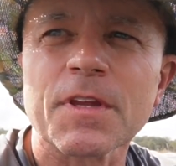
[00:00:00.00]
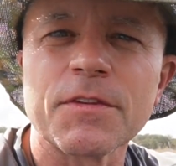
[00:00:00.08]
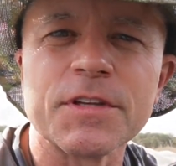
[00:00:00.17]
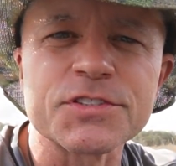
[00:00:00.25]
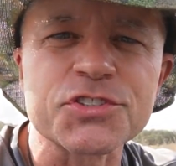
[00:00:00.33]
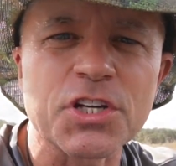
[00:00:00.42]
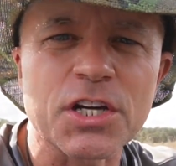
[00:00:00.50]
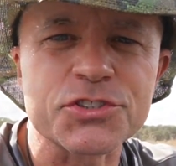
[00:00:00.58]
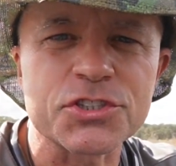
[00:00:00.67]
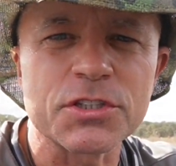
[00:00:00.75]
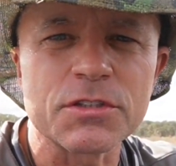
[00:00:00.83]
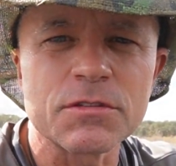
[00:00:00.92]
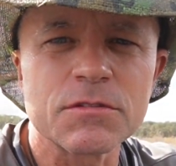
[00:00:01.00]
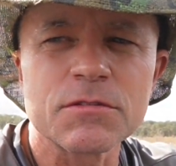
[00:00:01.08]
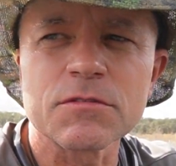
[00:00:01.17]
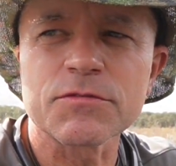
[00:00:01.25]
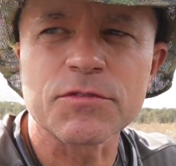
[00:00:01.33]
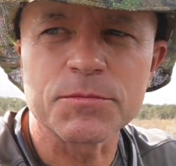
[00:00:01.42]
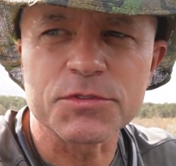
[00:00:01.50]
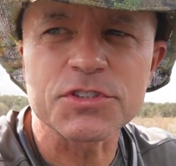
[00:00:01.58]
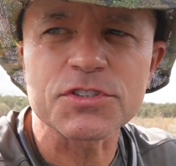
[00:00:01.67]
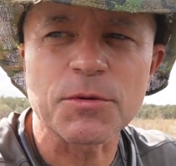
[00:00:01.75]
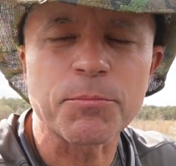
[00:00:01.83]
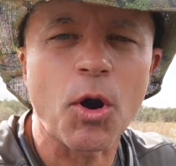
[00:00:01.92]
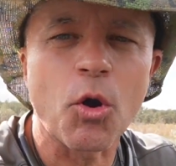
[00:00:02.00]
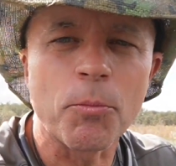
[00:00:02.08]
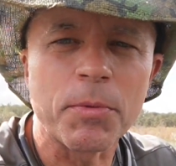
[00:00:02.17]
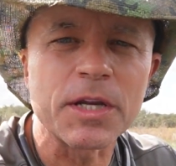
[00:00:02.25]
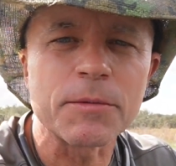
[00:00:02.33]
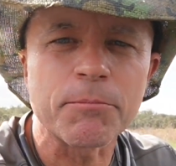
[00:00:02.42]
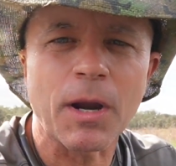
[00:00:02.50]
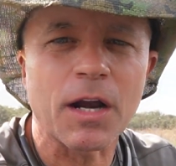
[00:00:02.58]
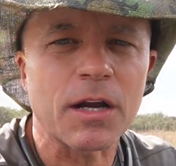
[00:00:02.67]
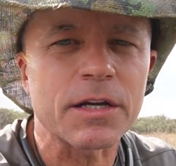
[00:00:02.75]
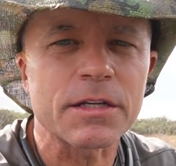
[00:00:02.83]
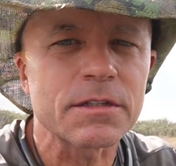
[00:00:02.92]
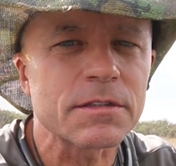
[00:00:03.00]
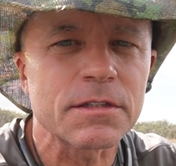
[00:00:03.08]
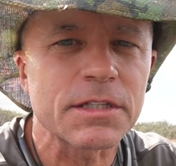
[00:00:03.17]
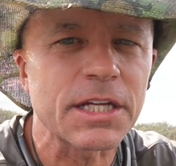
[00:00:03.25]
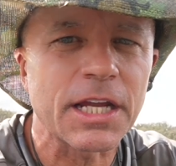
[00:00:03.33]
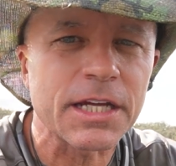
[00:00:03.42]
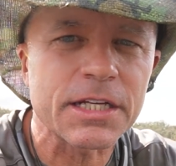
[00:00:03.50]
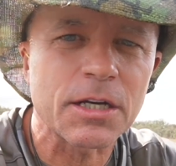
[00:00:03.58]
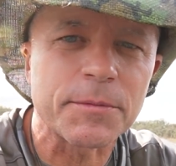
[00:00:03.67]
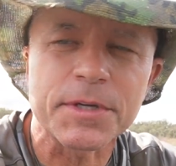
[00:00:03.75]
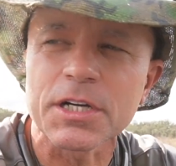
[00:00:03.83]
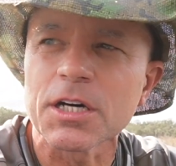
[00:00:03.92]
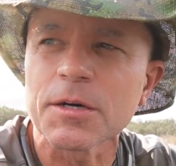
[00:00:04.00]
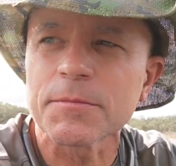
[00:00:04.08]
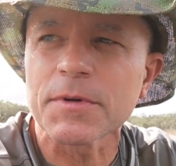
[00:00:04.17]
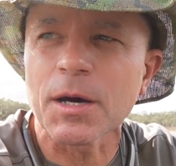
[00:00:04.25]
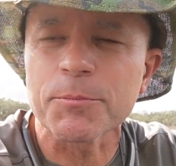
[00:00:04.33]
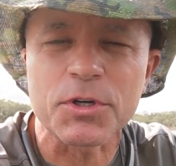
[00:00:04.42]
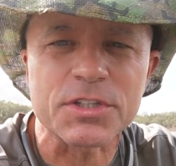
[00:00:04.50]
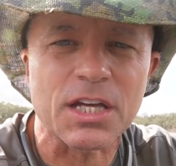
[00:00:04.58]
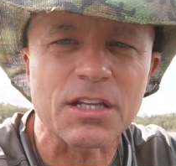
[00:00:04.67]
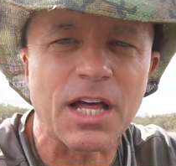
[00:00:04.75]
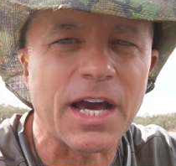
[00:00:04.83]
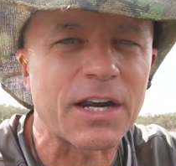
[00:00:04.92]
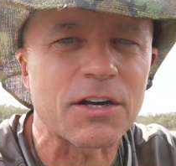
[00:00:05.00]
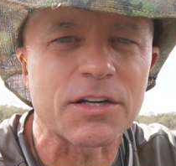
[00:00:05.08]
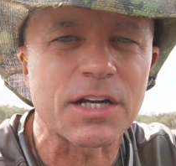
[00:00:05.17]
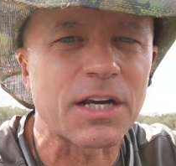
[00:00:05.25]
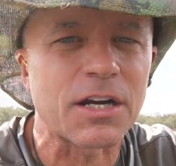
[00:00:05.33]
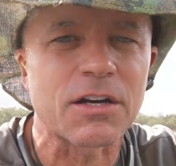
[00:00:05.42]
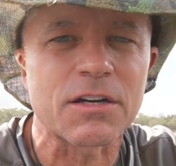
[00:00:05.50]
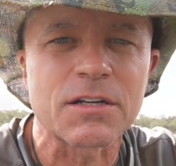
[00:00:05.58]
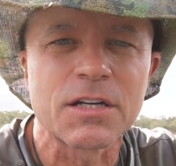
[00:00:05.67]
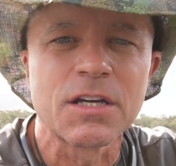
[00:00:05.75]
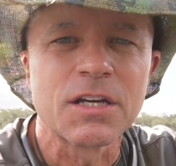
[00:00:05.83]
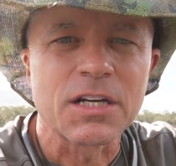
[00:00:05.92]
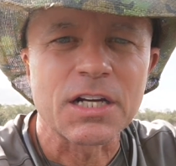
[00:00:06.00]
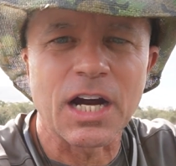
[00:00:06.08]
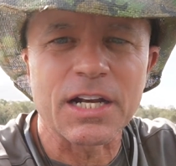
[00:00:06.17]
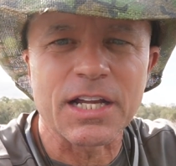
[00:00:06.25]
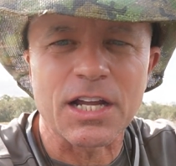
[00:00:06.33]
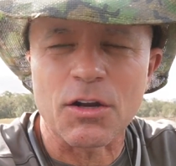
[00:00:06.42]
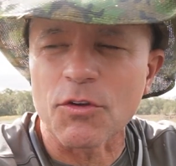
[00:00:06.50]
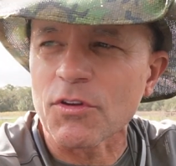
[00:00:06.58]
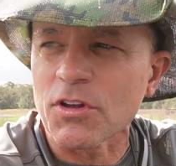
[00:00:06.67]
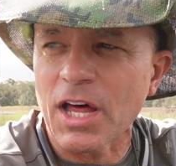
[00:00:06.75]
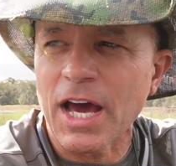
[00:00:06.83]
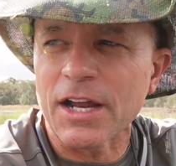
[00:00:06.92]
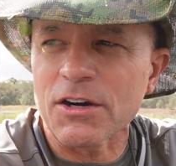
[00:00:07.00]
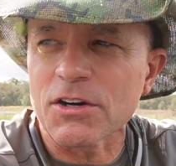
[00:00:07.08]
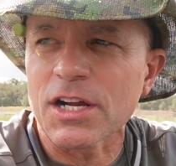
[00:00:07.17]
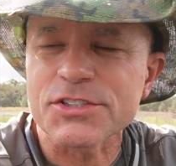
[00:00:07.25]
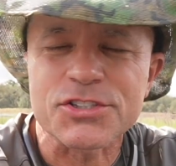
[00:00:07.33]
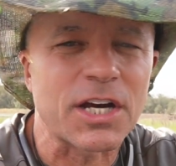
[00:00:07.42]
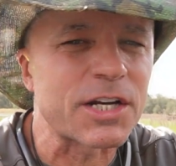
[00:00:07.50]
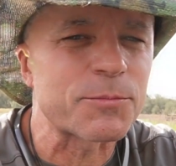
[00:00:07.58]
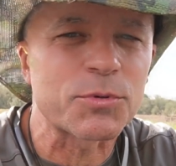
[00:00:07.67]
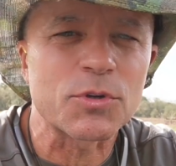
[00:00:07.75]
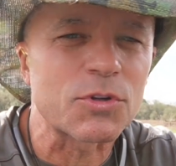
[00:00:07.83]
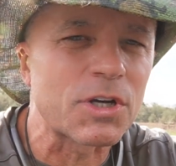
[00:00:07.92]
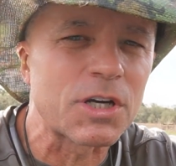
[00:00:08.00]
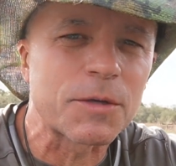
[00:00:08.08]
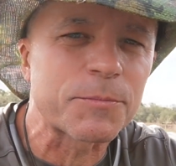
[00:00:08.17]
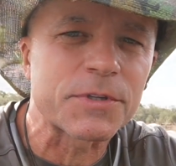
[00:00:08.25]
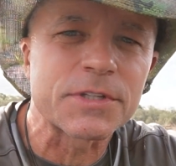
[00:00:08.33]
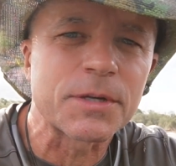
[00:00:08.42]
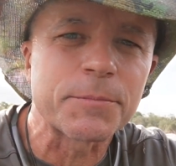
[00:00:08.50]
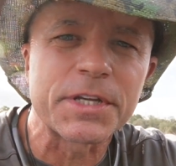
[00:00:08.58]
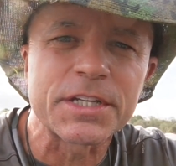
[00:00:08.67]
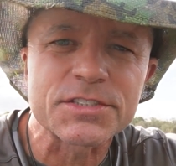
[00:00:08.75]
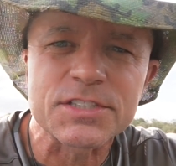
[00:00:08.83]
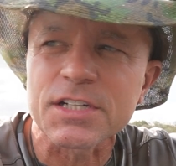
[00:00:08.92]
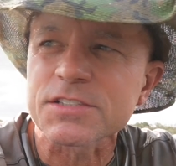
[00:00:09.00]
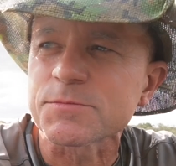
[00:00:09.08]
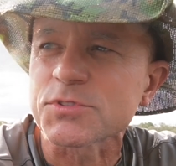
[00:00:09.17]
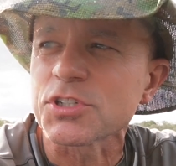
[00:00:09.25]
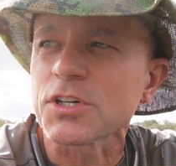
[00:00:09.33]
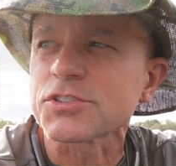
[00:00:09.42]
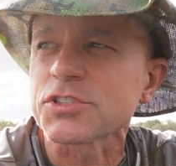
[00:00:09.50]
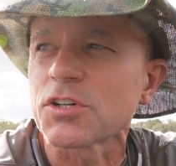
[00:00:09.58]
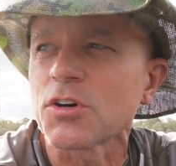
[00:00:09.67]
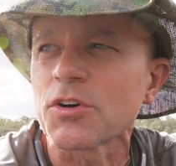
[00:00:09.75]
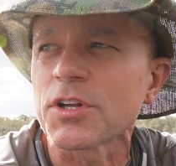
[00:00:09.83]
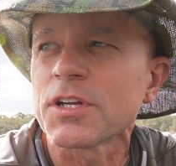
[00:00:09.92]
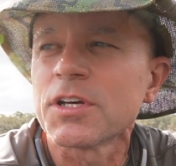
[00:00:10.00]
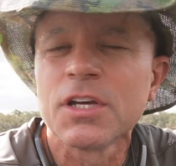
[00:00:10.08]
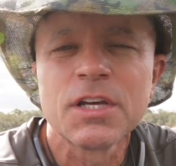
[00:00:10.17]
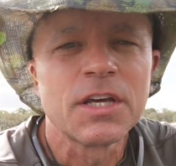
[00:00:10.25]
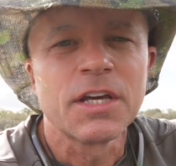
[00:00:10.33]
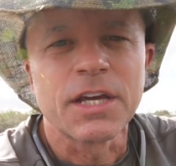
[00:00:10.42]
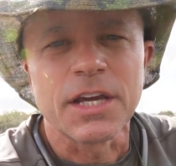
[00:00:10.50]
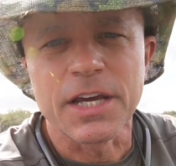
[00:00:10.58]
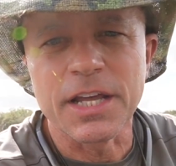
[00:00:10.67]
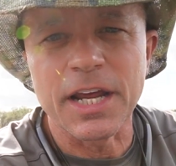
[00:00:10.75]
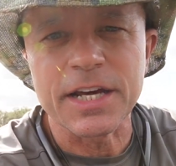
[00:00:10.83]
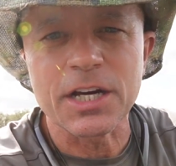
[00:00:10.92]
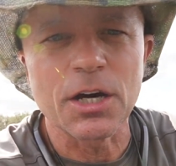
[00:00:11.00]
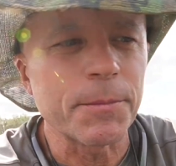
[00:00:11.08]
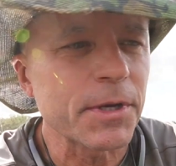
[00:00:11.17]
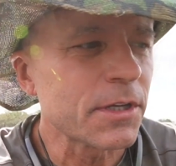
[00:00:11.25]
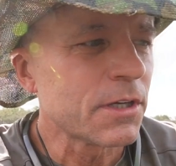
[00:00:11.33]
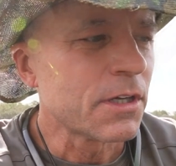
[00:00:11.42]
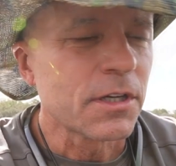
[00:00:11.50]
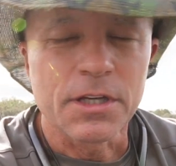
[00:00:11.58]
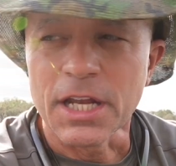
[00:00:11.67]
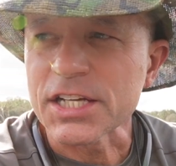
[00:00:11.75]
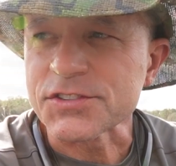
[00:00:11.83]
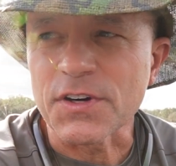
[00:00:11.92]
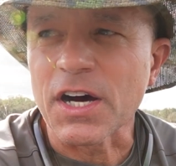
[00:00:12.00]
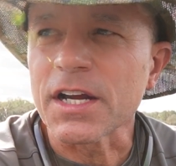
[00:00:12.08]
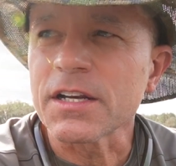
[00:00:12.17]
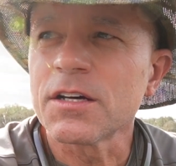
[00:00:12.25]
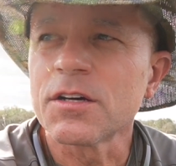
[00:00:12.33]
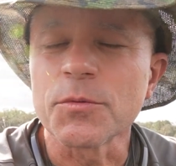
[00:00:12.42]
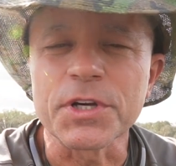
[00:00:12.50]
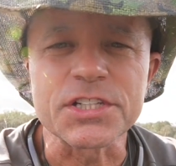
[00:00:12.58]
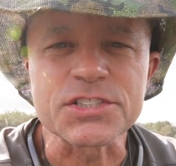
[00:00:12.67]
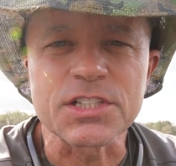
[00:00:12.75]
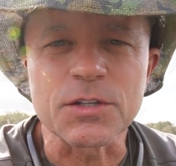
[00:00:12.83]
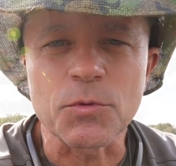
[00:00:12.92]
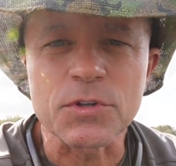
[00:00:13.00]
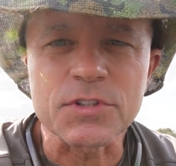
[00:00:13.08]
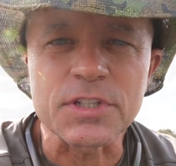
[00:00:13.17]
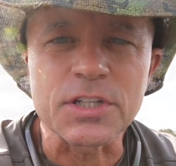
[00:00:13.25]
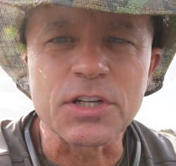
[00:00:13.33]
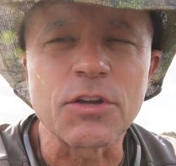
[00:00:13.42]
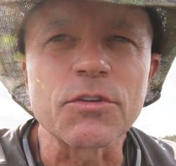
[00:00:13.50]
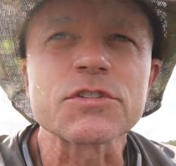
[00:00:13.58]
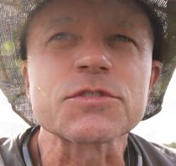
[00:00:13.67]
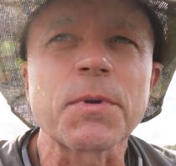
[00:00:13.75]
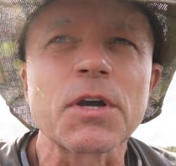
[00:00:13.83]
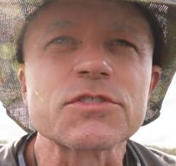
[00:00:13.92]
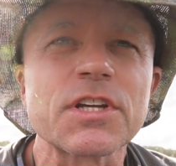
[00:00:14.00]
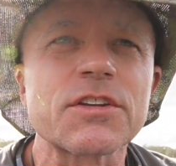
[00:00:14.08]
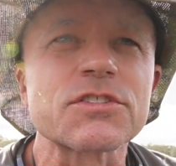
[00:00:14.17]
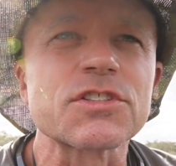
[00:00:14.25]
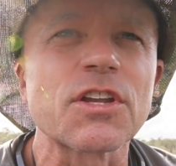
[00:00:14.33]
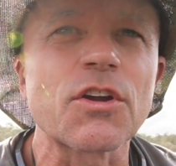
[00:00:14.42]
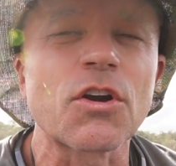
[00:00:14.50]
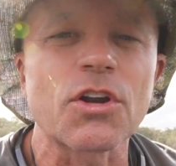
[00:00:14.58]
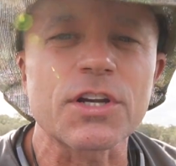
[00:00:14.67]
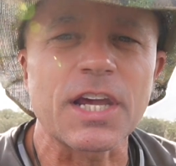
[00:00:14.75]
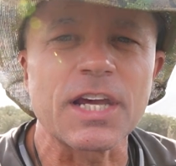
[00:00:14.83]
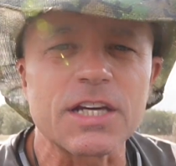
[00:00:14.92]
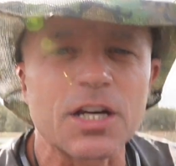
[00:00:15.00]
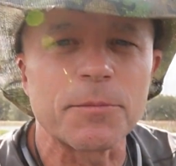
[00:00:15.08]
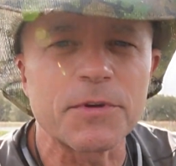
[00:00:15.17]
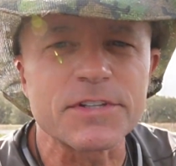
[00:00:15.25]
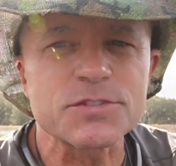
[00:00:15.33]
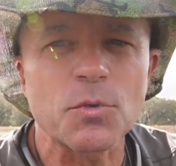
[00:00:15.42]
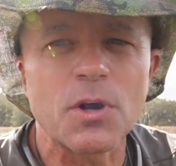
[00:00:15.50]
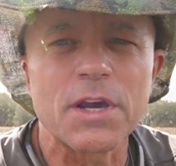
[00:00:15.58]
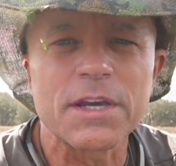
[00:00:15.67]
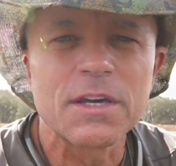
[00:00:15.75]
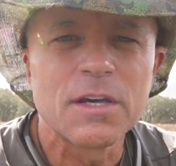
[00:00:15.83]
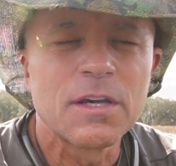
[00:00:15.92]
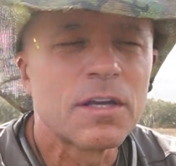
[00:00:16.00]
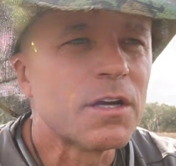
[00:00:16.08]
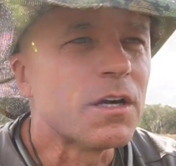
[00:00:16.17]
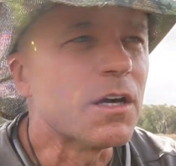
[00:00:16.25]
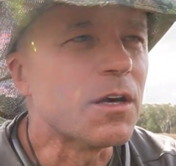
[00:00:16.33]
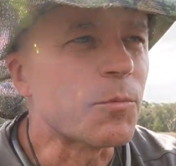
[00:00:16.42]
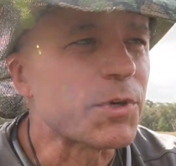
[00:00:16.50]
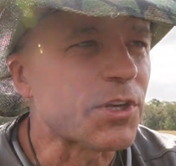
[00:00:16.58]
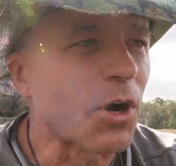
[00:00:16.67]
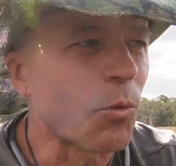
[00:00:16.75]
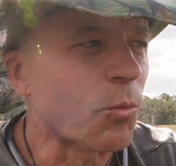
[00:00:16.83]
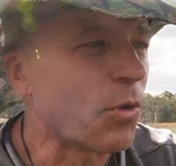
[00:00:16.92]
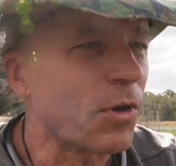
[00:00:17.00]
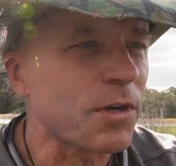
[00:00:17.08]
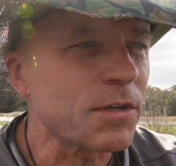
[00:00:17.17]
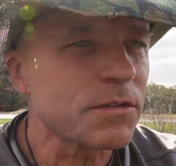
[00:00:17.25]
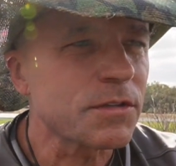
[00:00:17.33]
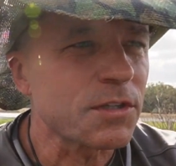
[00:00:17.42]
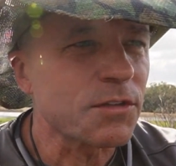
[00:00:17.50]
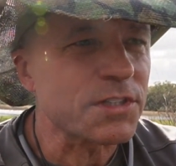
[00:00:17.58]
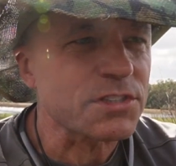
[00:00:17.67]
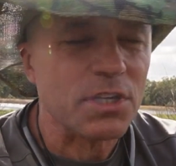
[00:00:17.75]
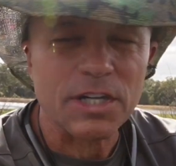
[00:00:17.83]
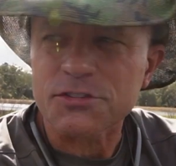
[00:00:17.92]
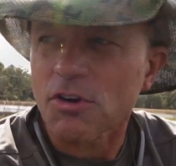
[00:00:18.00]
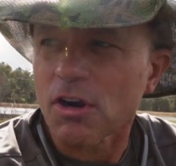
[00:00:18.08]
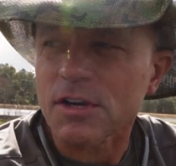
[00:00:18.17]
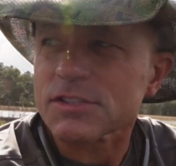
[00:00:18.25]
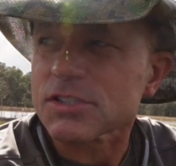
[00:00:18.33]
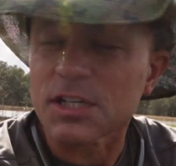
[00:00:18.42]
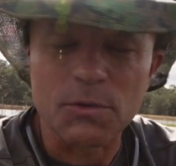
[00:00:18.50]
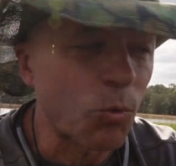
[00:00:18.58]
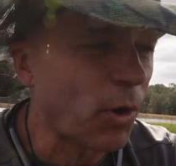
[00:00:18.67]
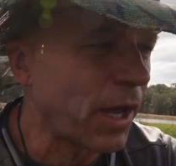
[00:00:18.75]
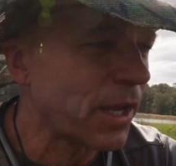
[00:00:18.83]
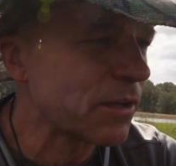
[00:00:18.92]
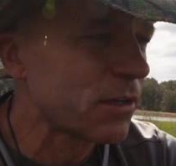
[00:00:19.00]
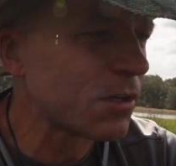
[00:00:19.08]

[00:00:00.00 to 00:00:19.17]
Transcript: The suction from just the pole being buried, it ain't coming up. I put that ladder in there and got down on the ladder, and I tried to pull up, and I mean, it's got some suction on it. It ain't coming. That's fine. We just didn't want the, supposedly there's another hurricane coming this way, and we don't want, you know, these electronics getting wet.